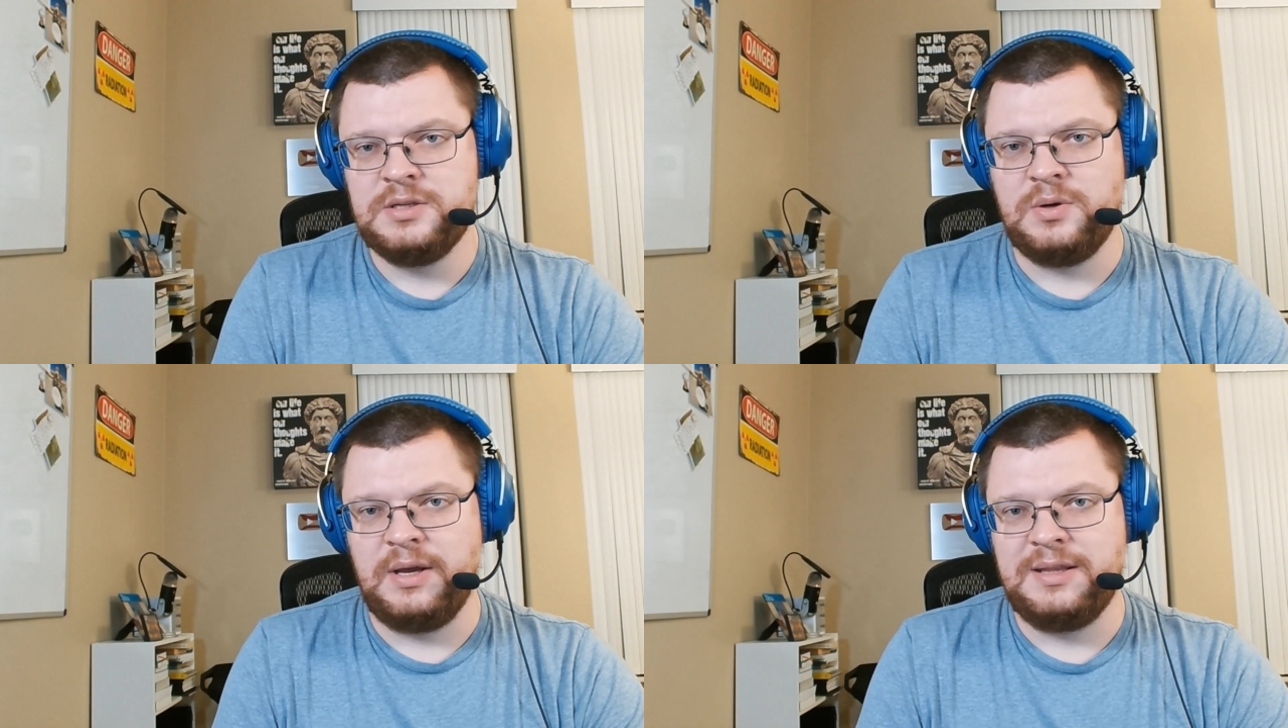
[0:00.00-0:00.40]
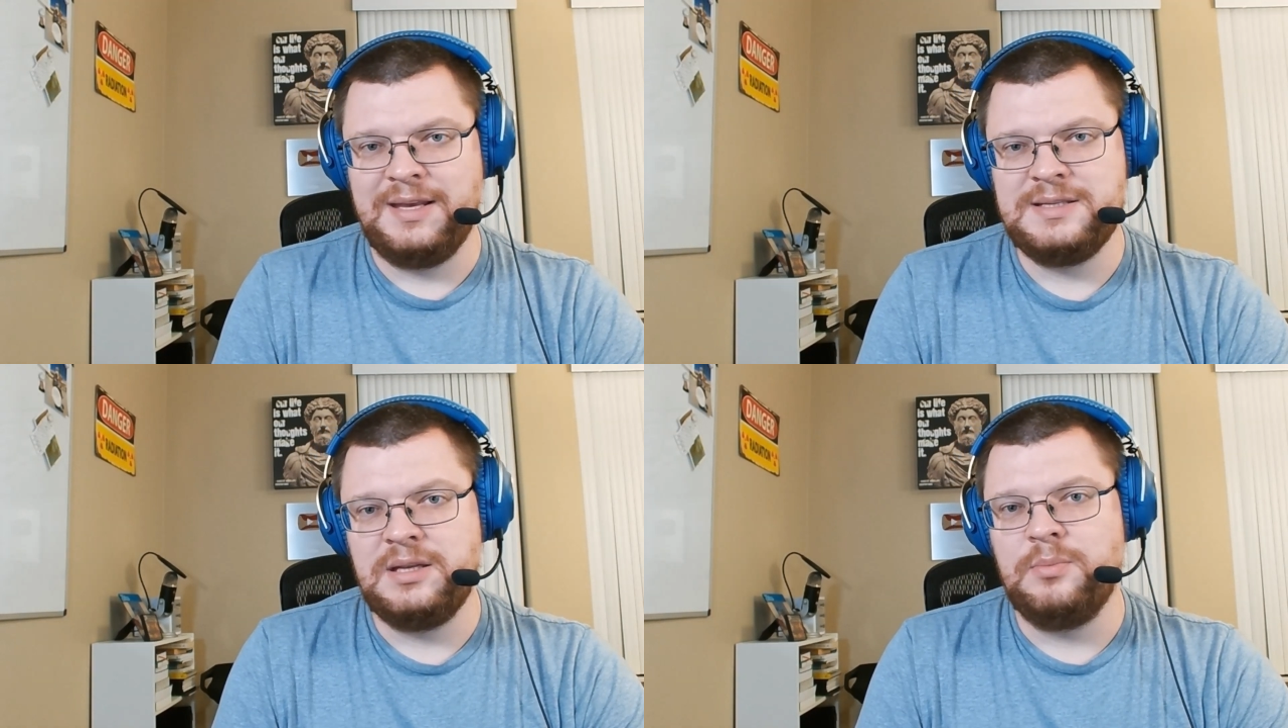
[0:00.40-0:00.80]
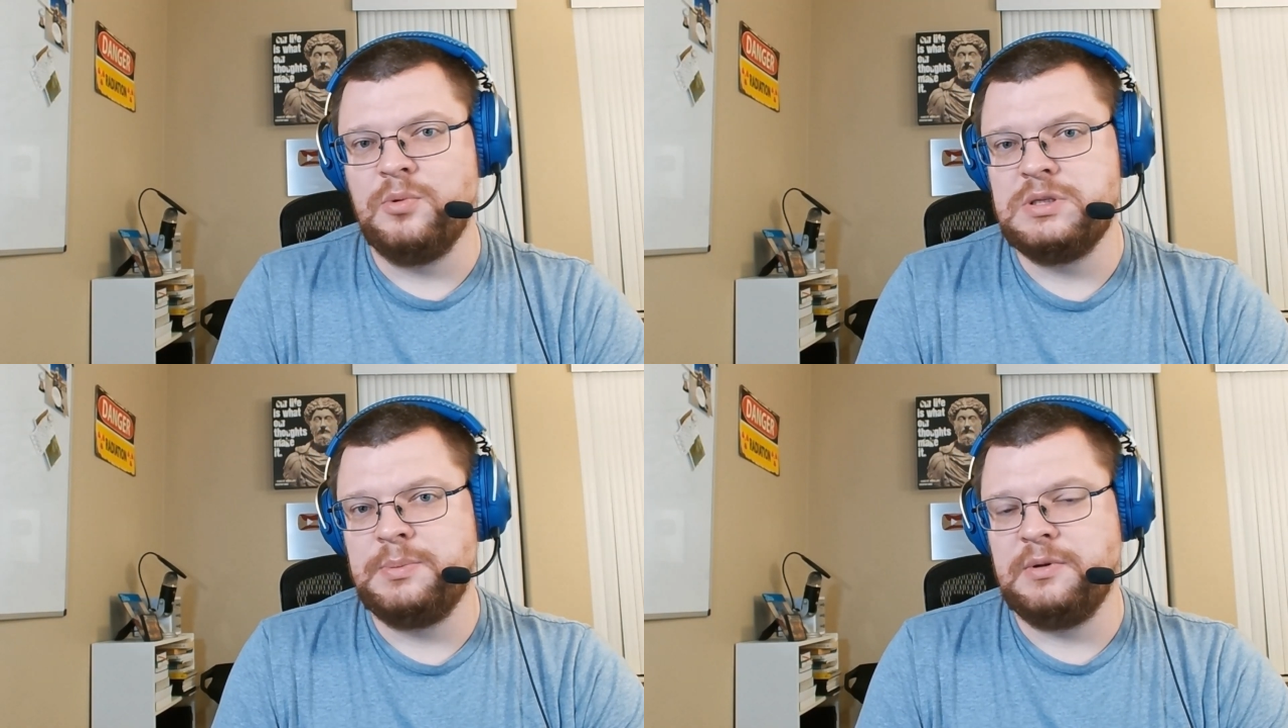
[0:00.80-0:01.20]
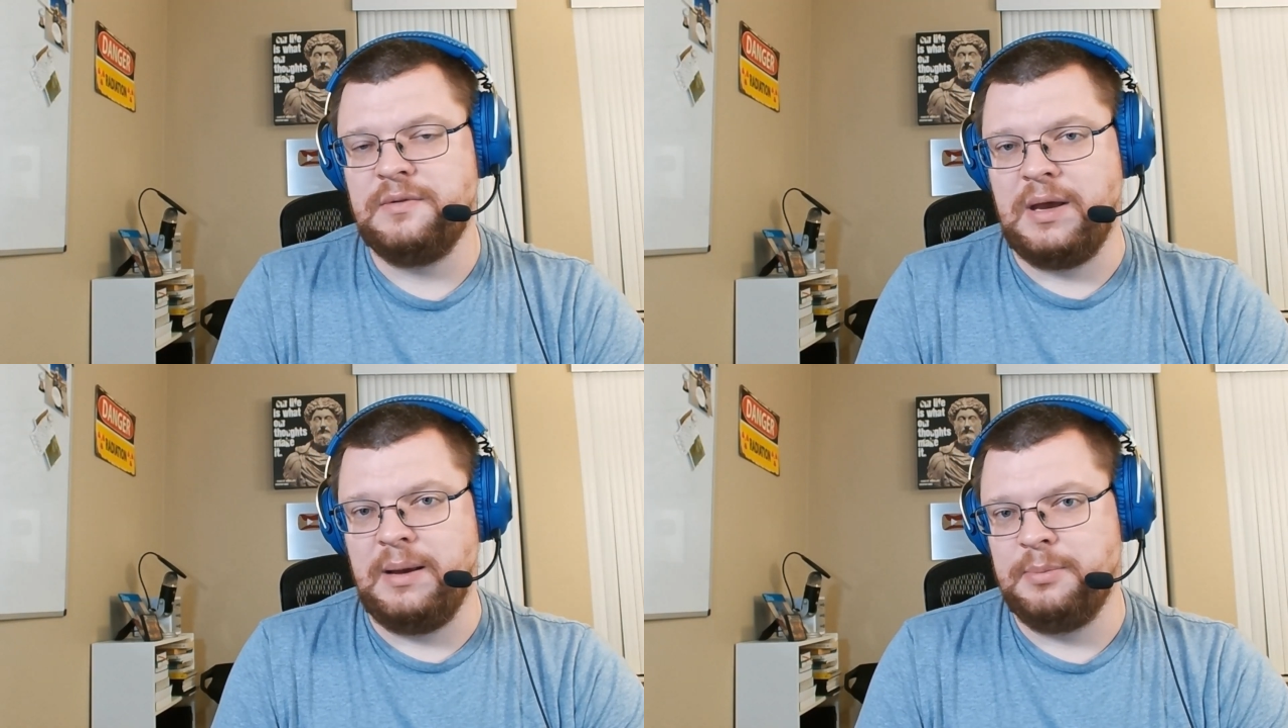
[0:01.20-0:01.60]
So I tested
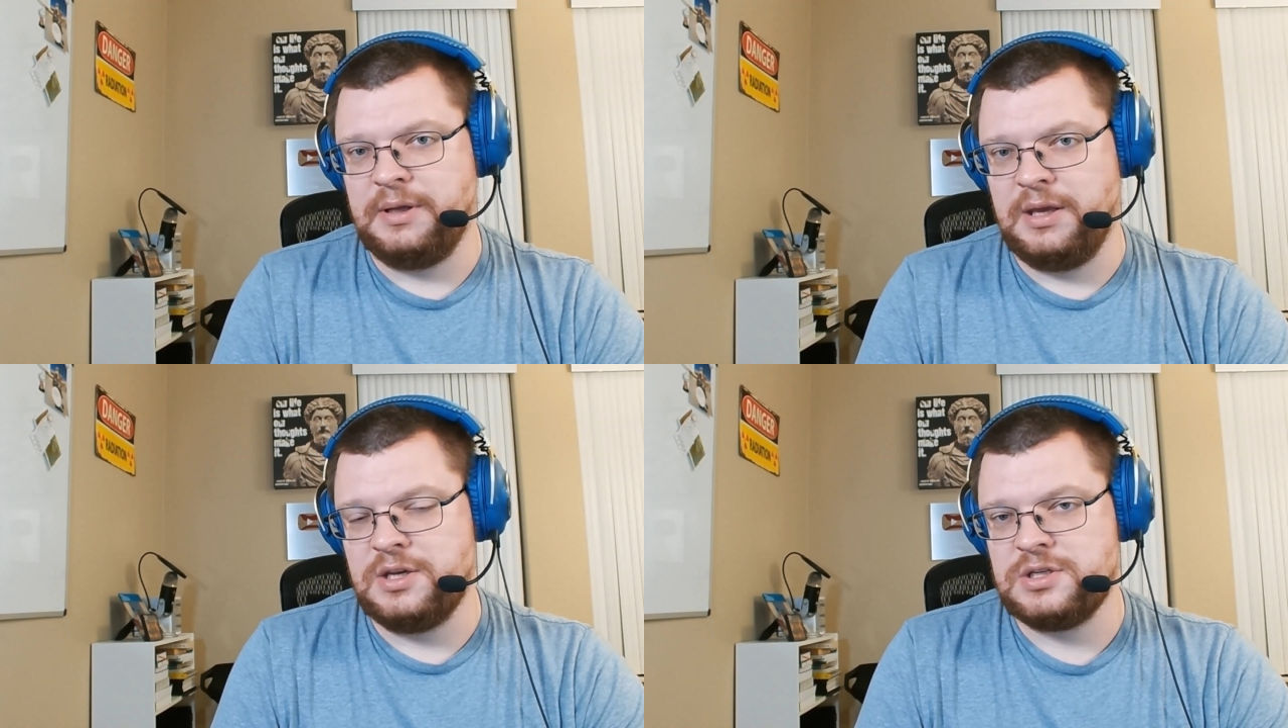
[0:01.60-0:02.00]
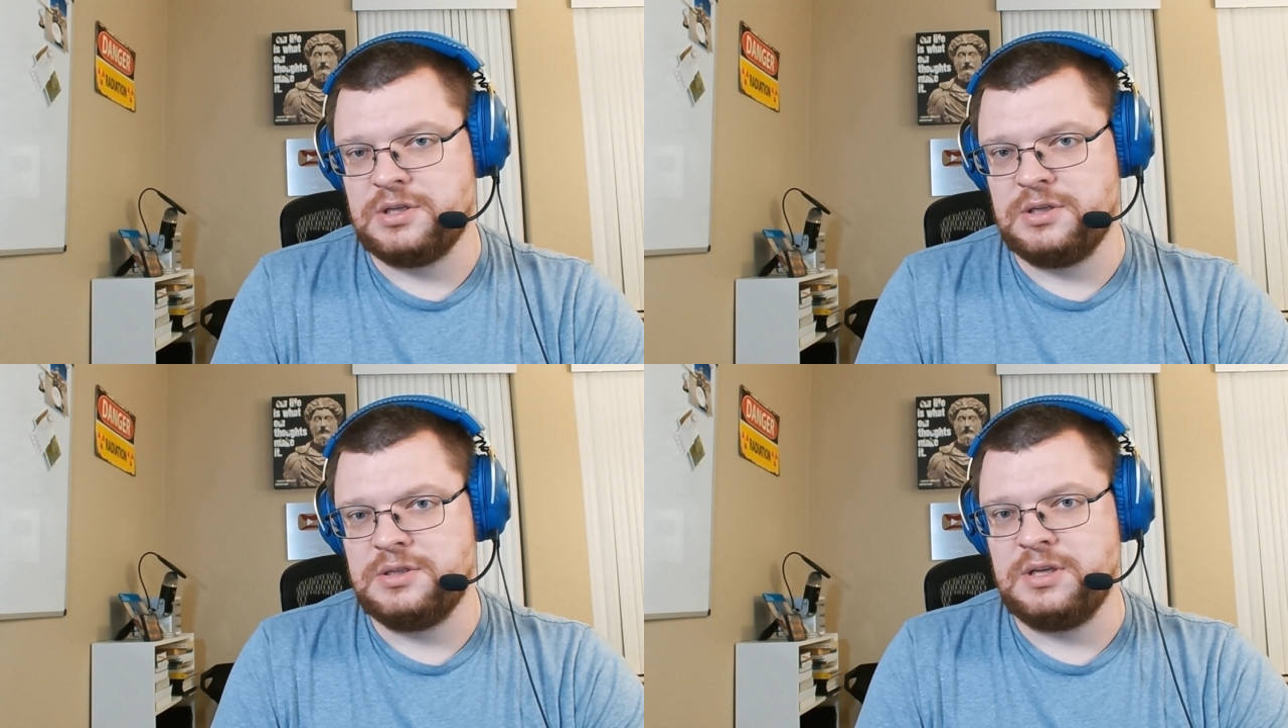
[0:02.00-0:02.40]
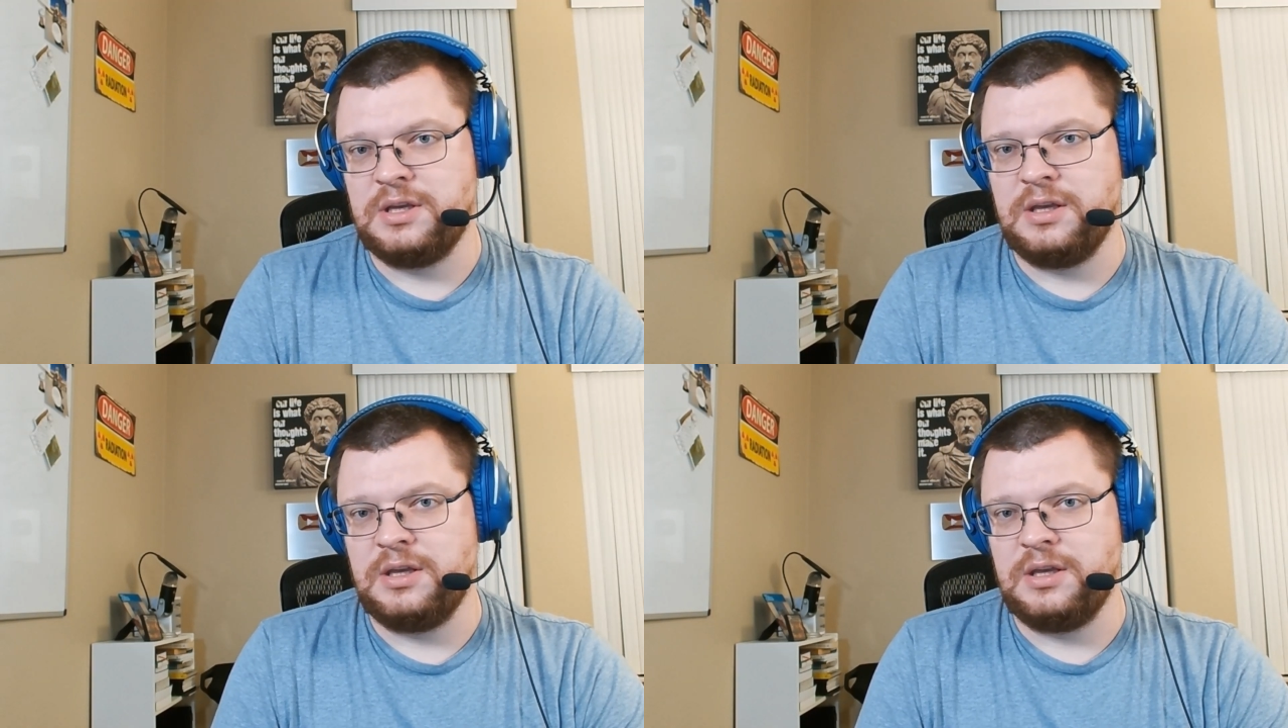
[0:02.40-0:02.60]
multiple applications,